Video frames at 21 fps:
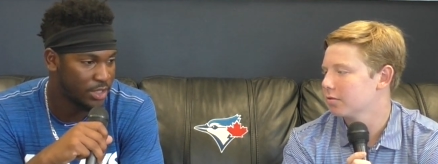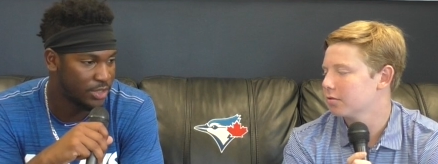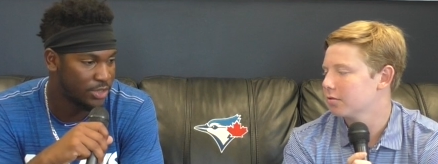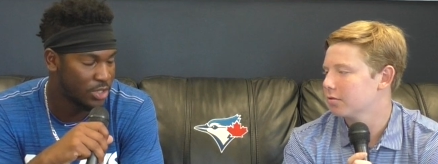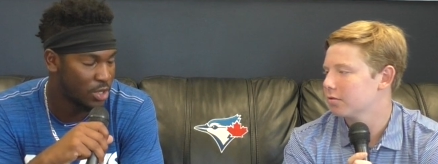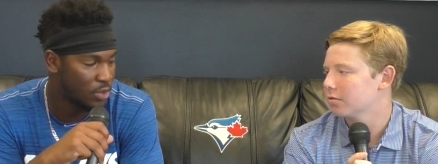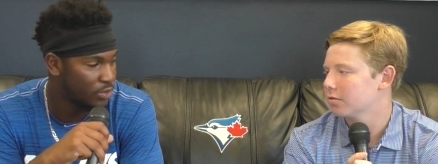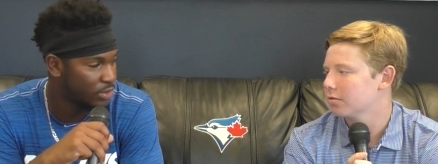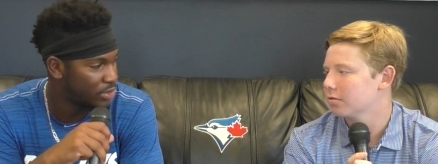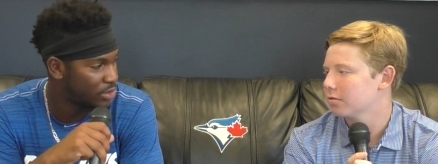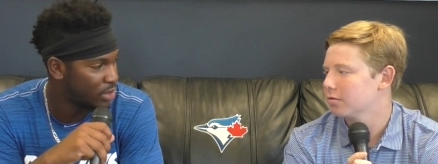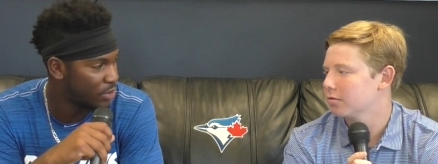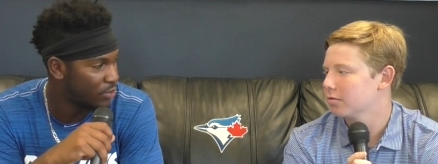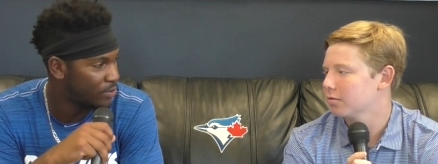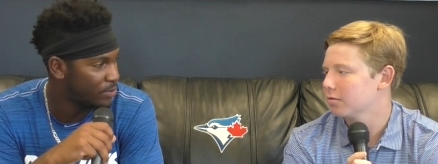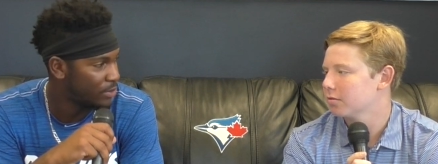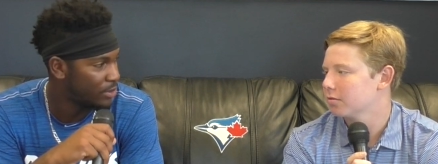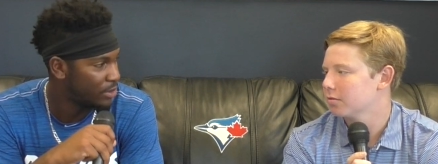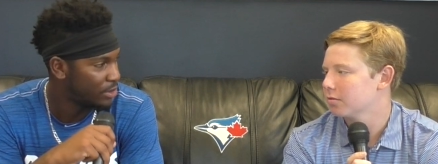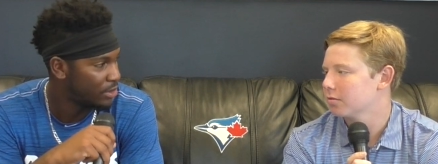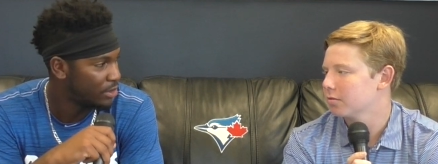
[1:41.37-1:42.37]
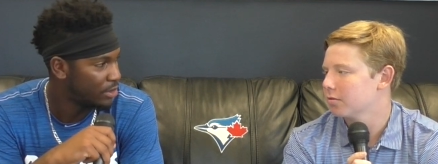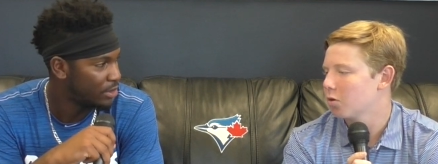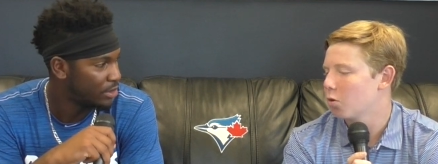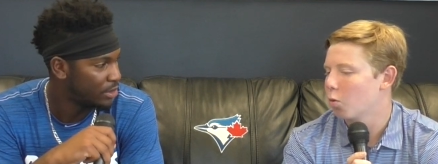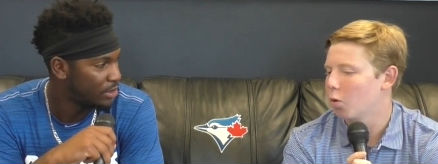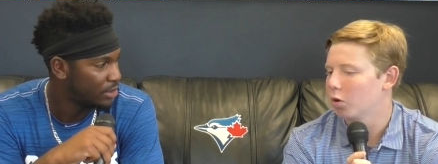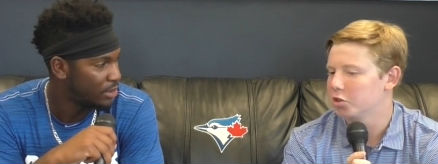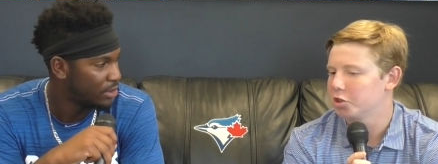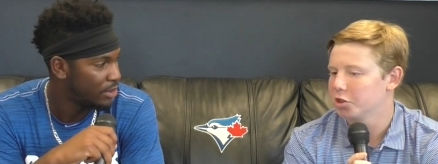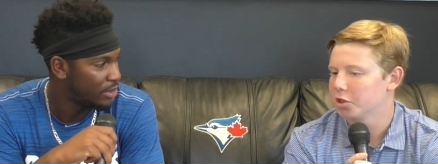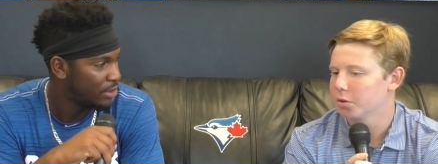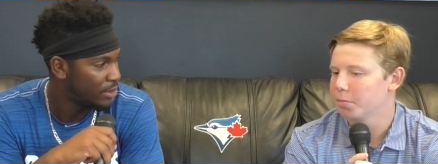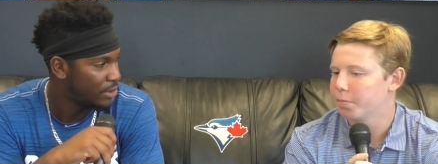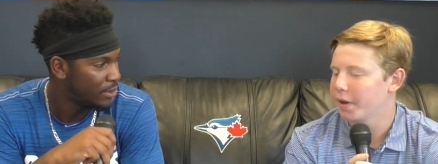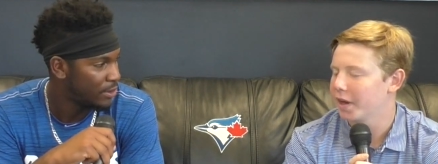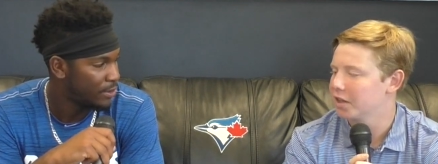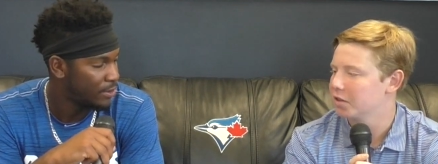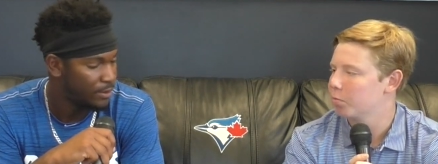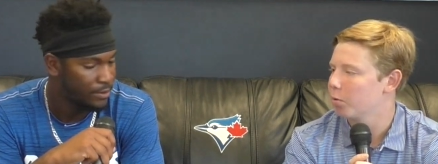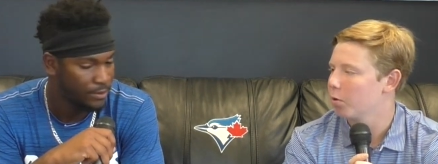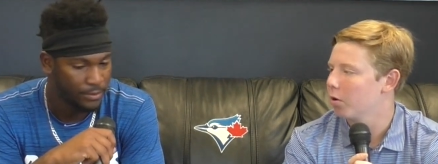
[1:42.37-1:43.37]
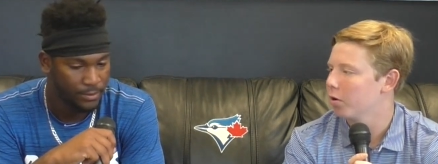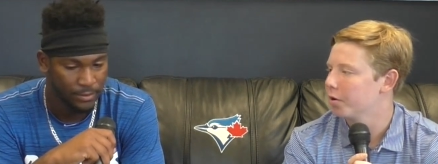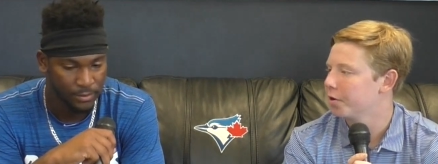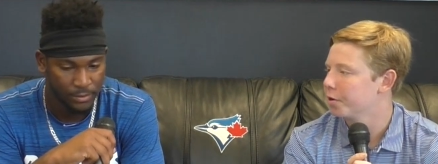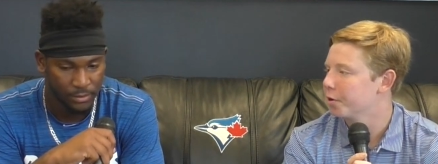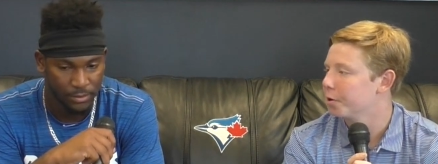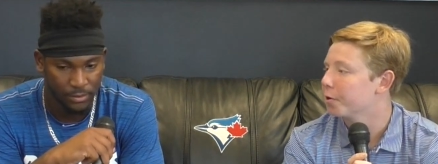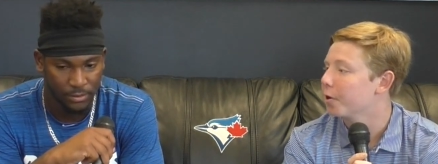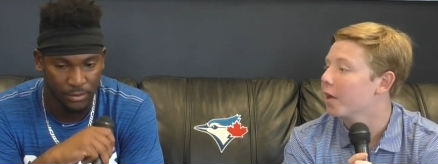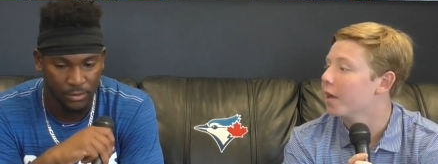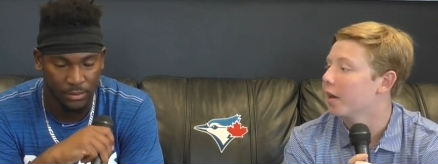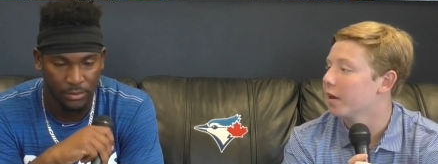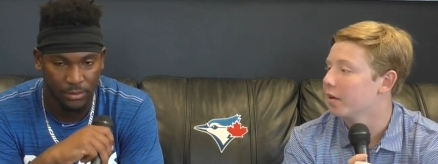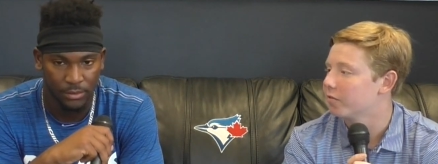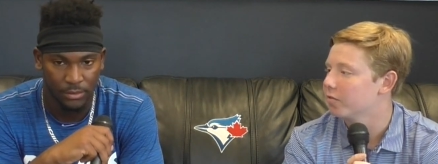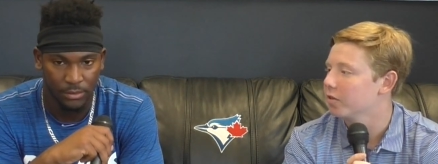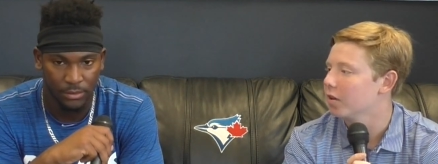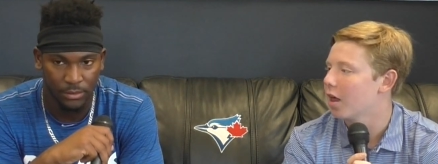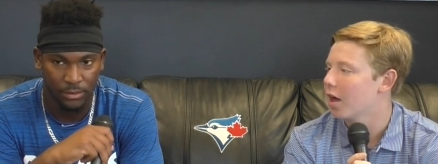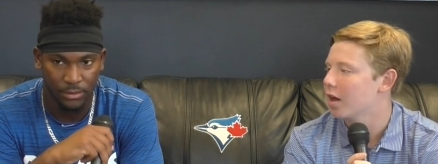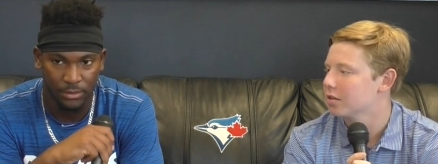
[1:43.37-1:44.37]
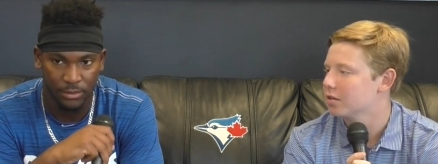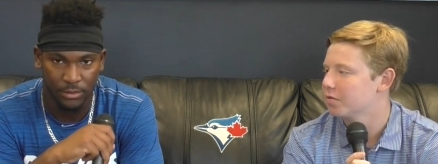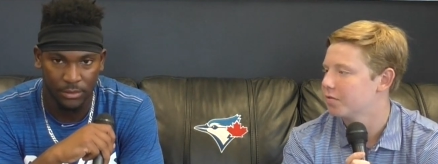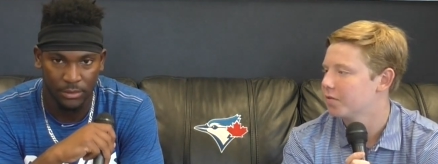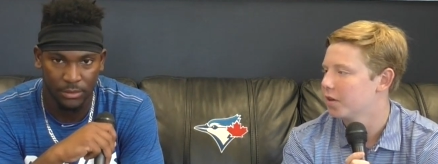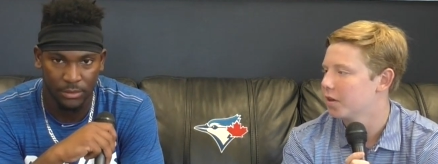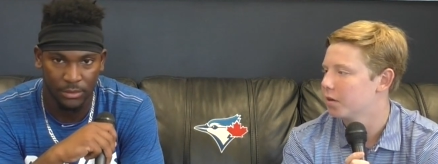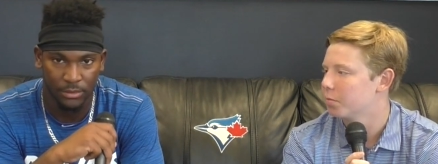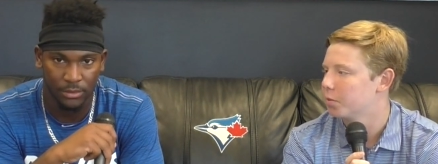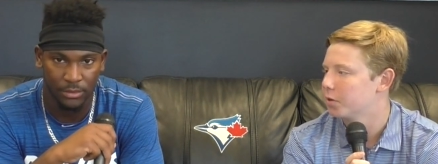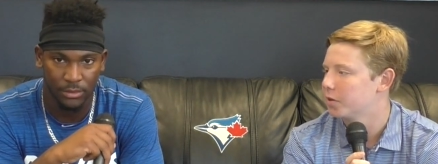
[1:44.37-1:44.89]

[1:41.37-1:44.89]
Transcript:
Speaker 1: and just always stuck with me.
Speaker 2: What's your baseball and your hitting philosophy in